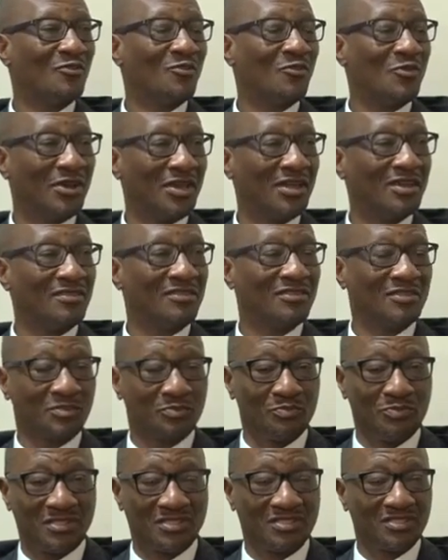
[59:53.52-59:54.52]
where this
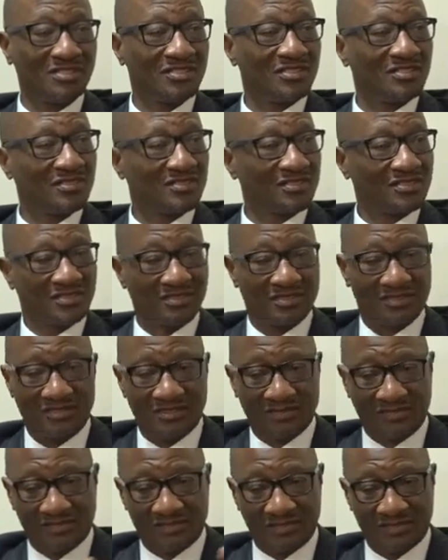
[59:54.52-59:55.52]
business
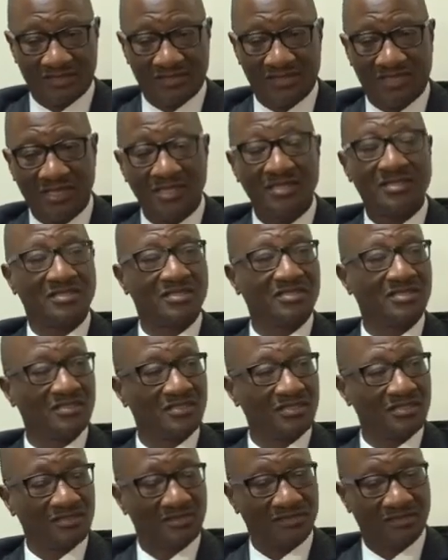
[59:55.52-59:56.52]

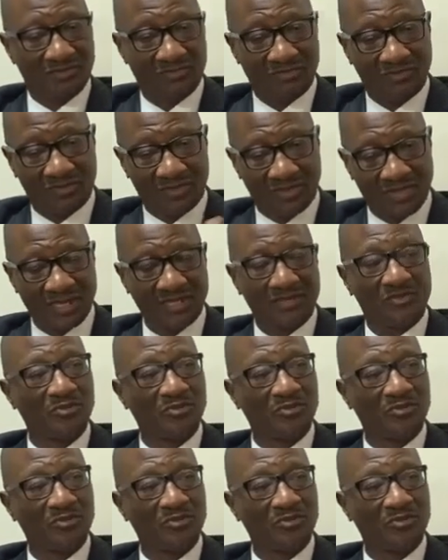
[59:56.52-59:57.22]
is with that